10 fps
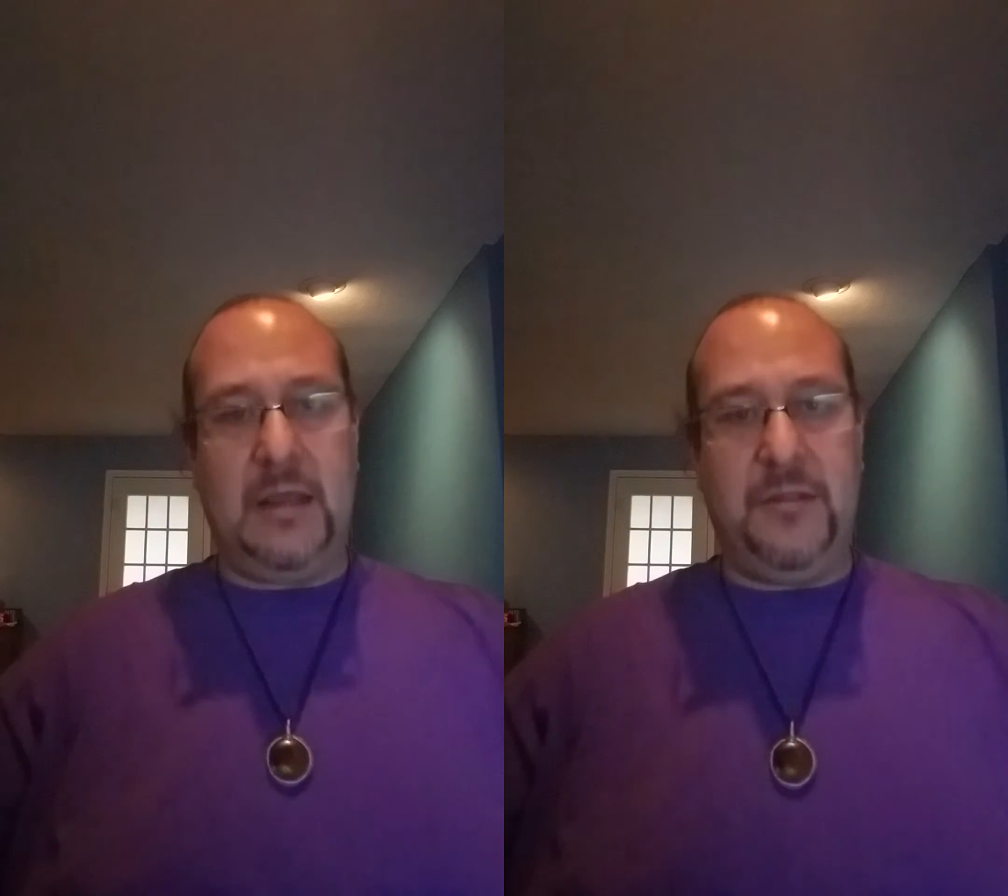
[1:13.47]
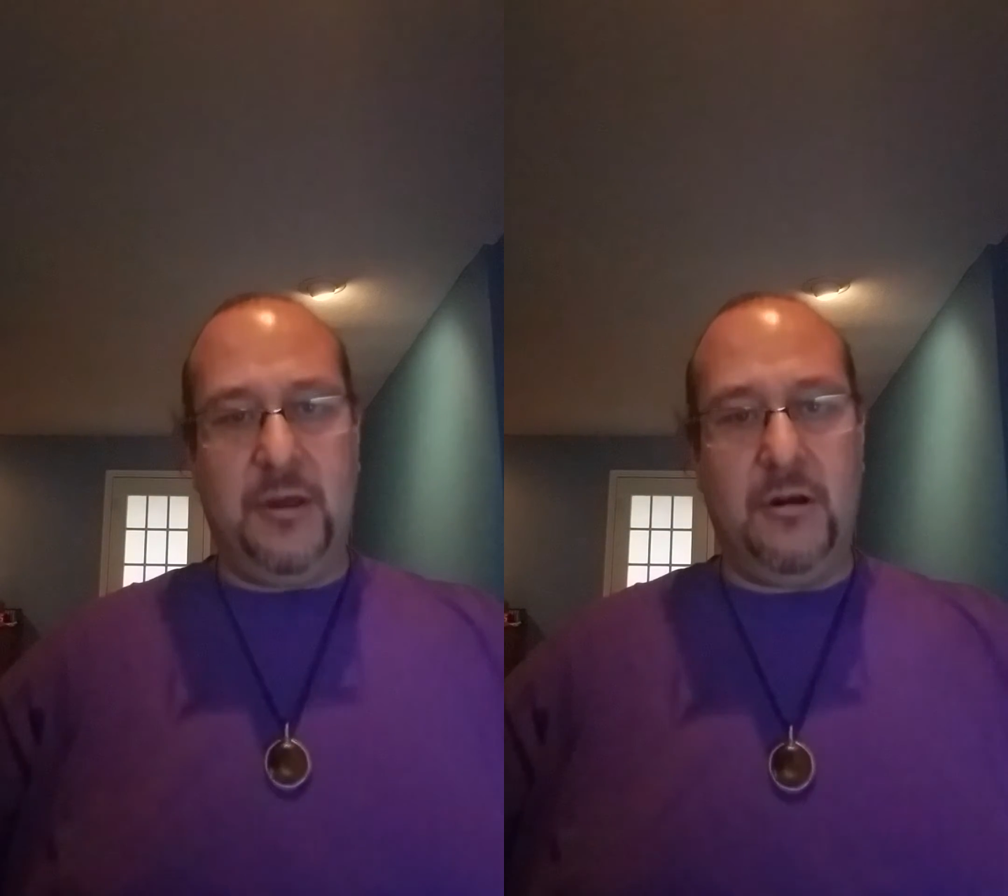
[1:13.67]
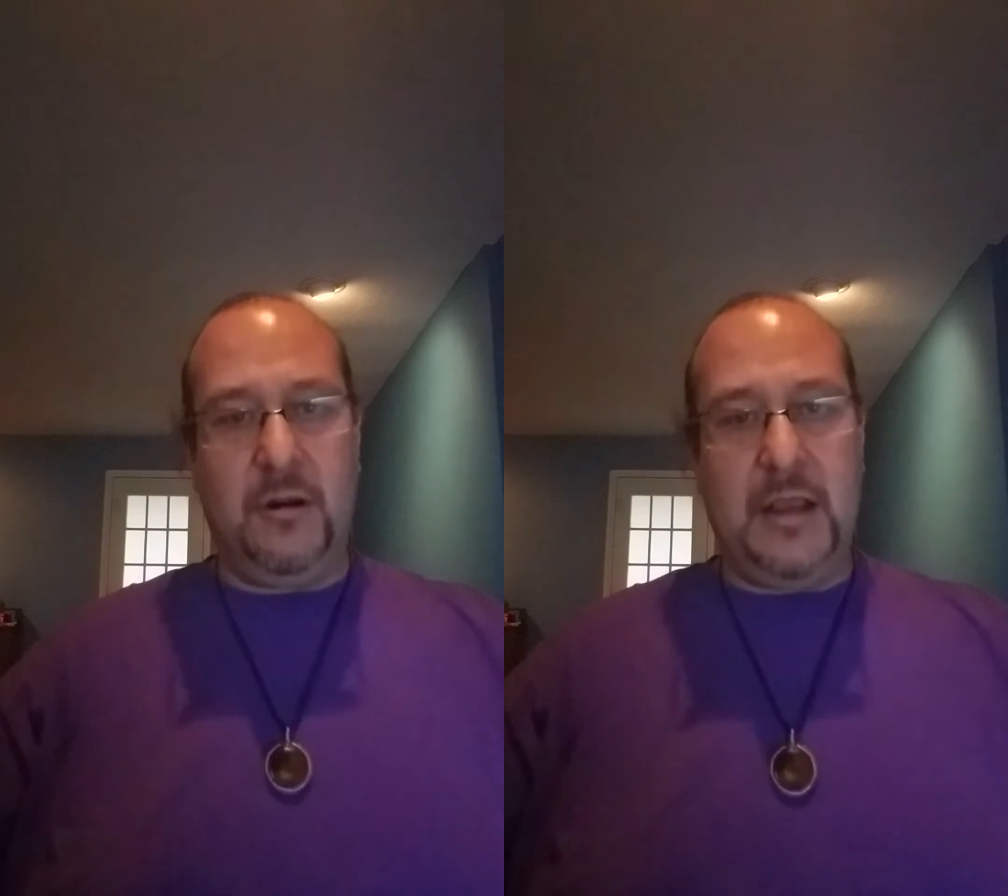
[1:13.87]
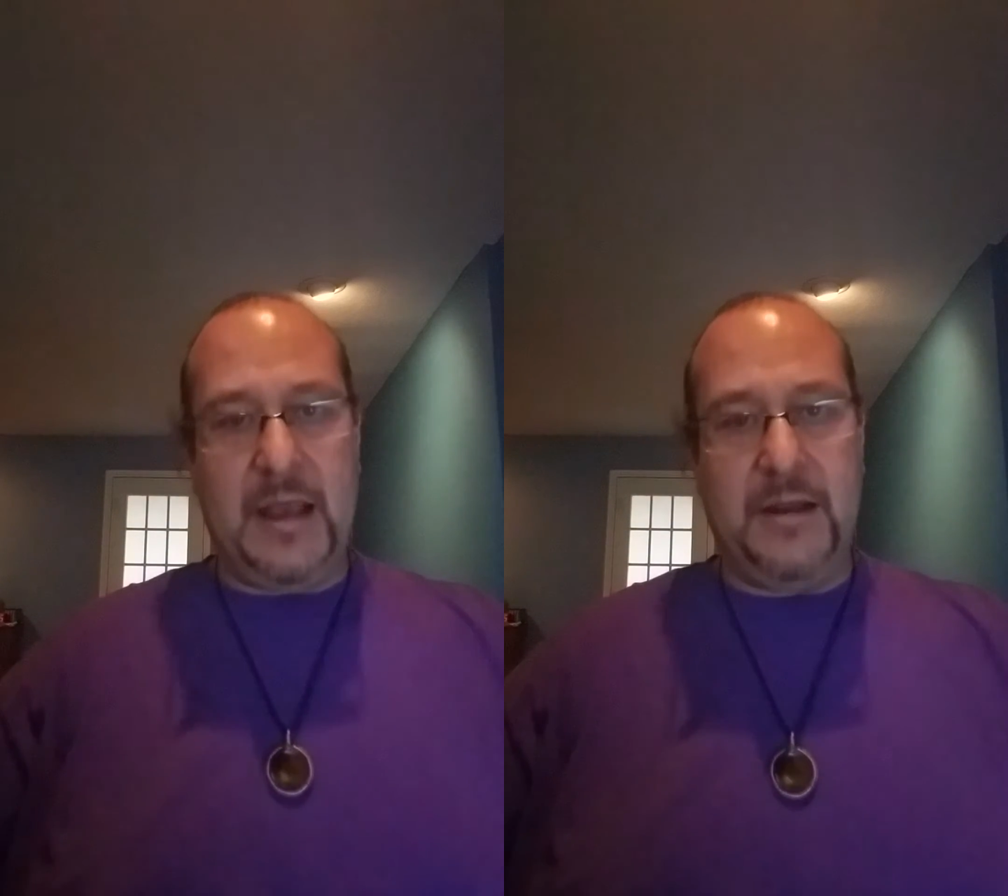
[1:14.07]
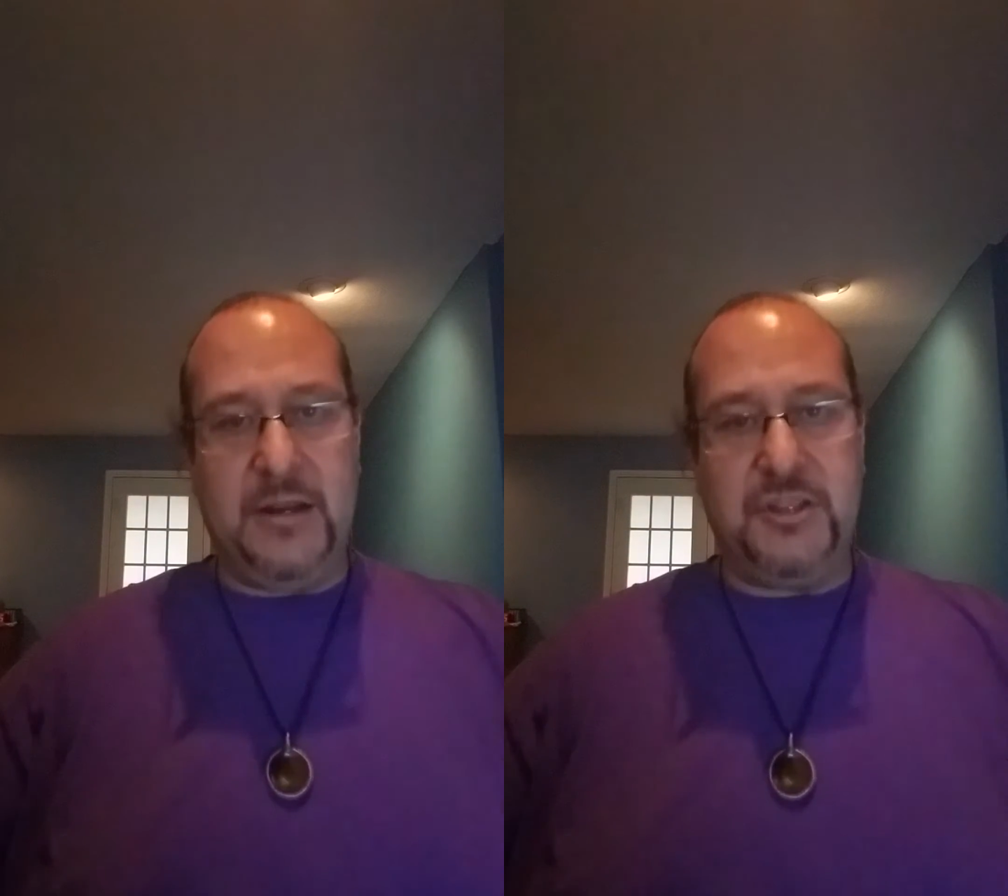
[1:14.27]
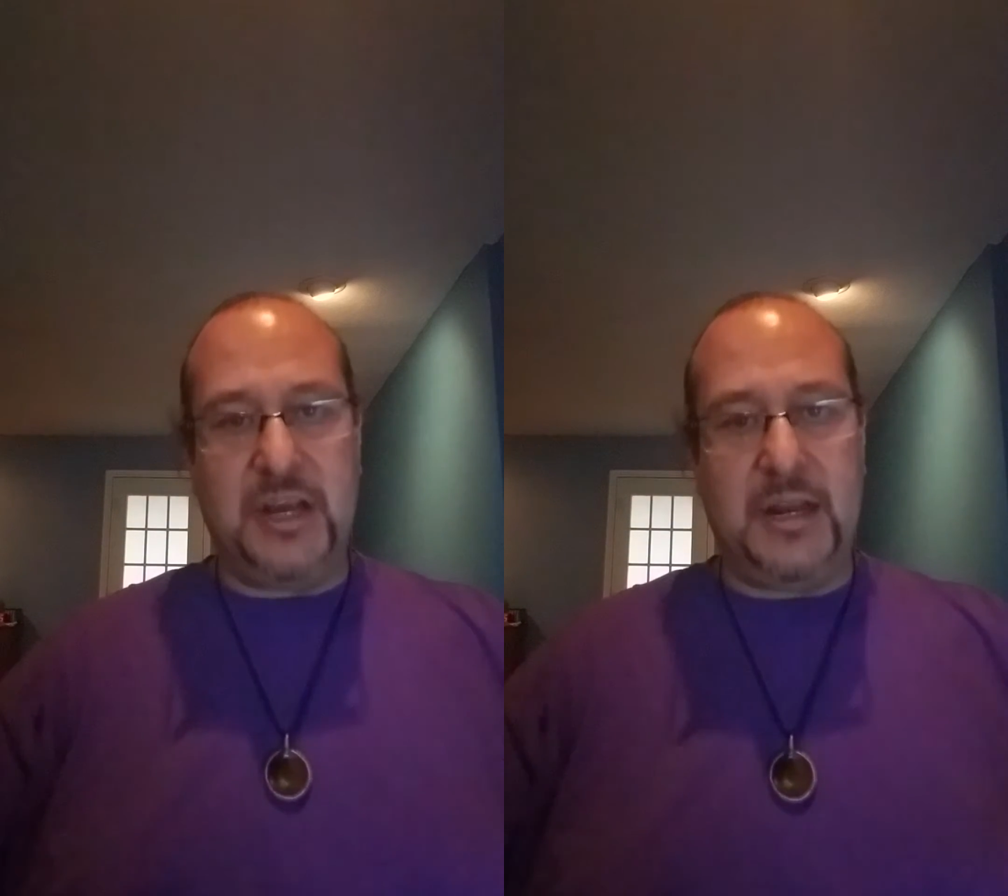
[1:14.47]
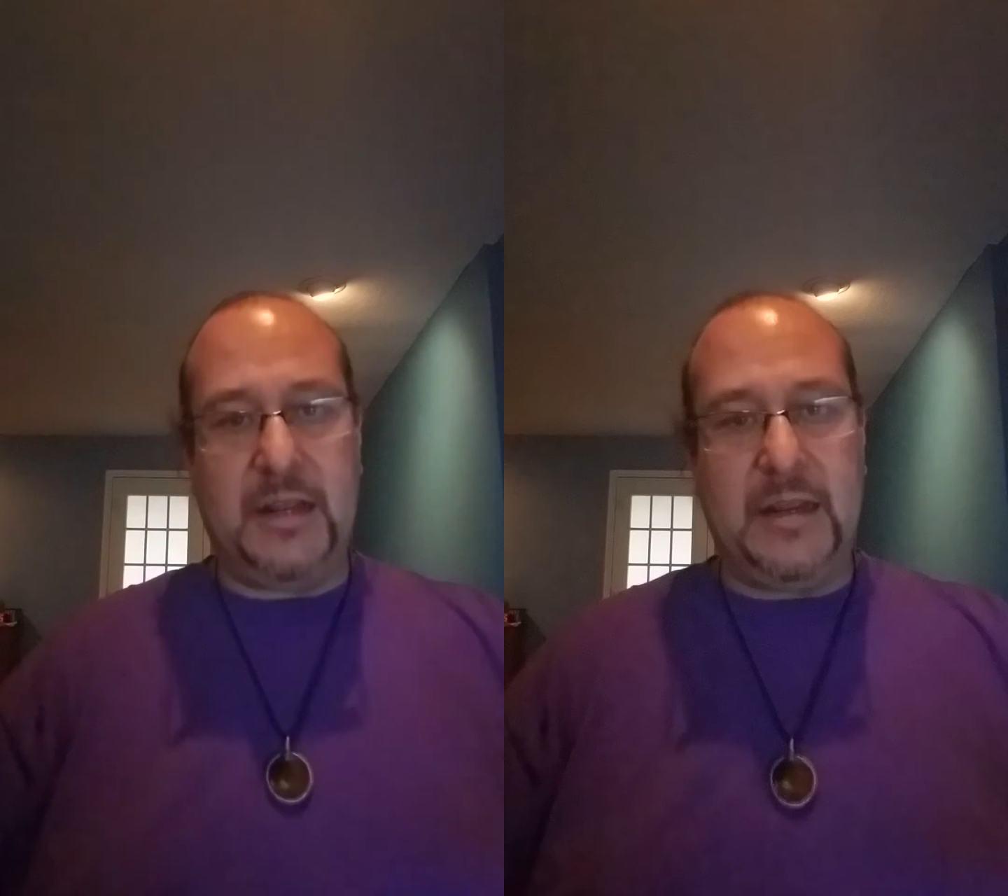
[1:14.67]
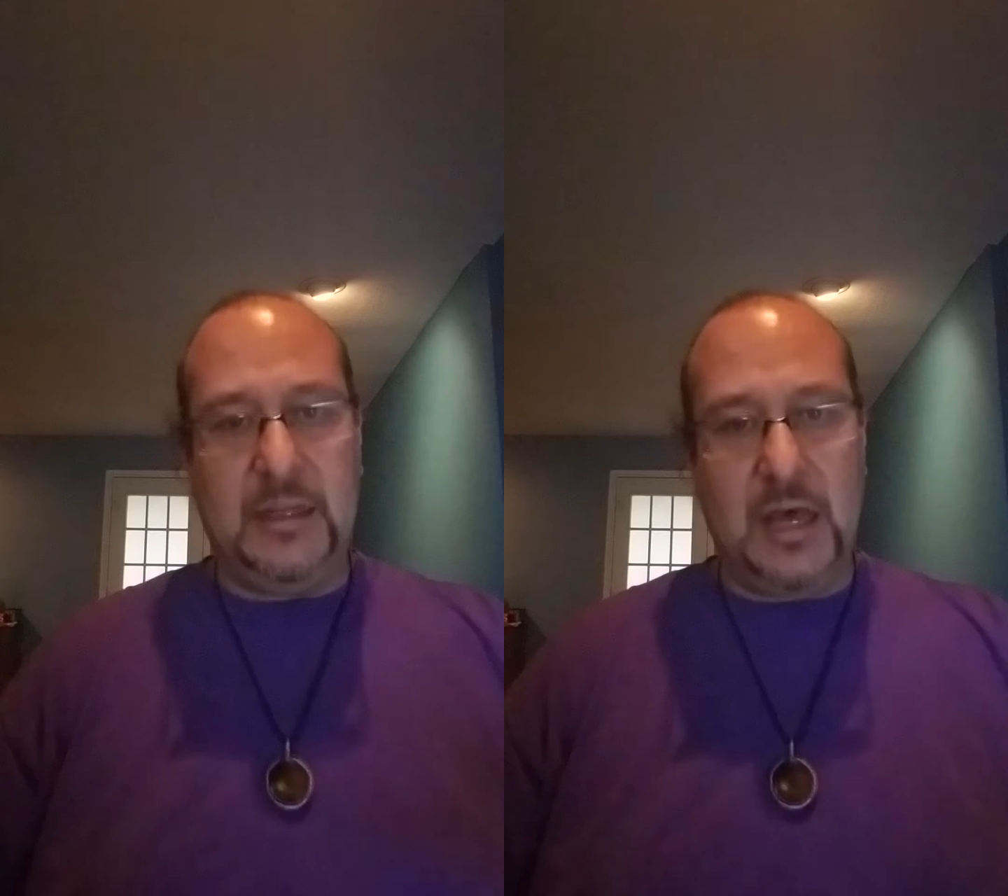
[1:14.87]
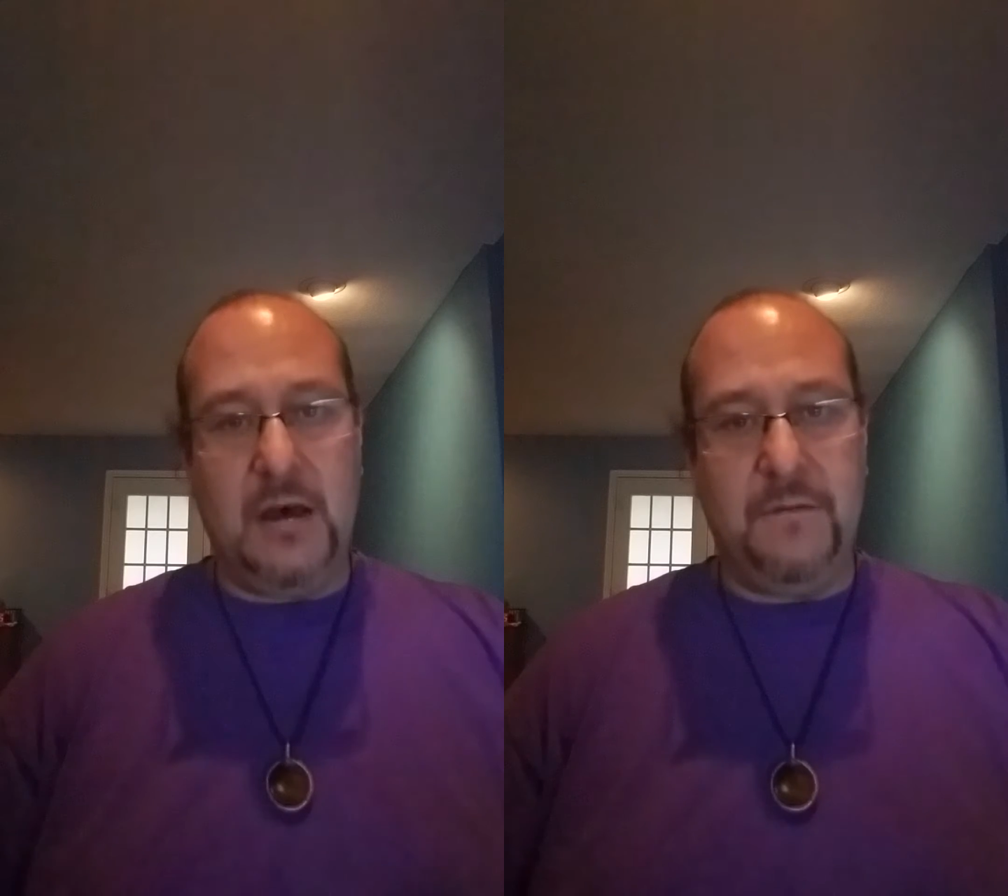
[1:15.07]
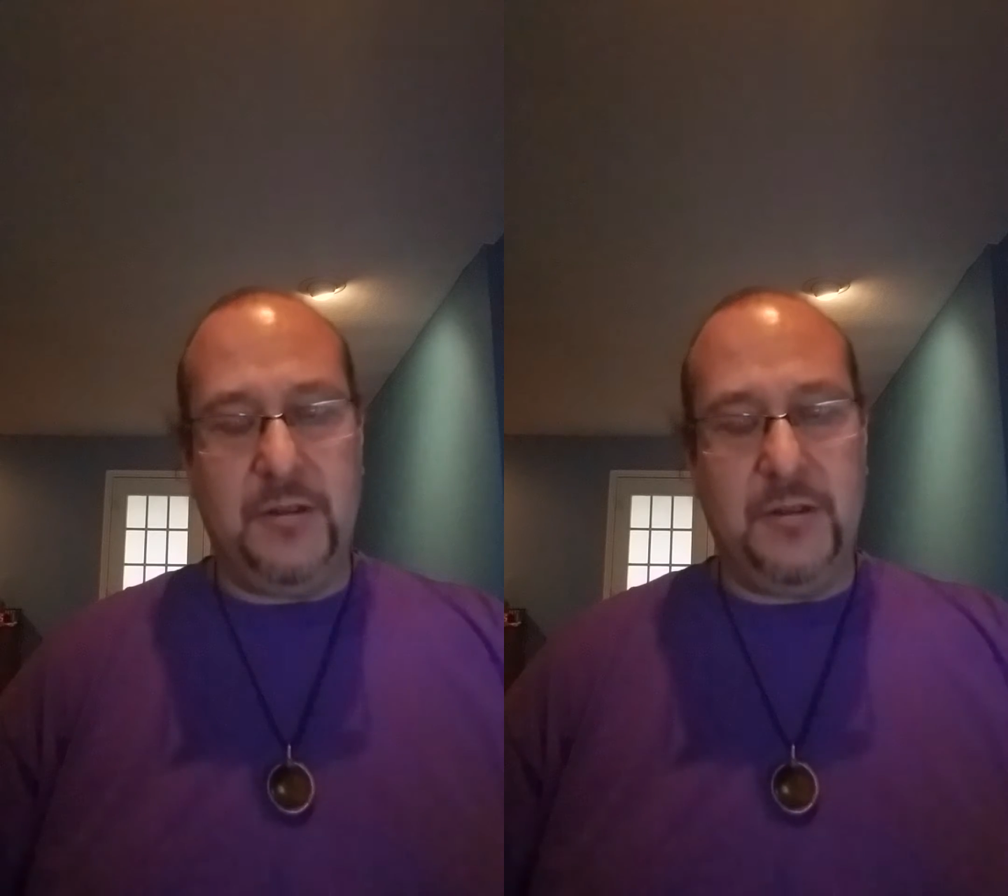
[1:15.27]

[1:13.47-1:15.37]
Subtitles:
in their energetic love,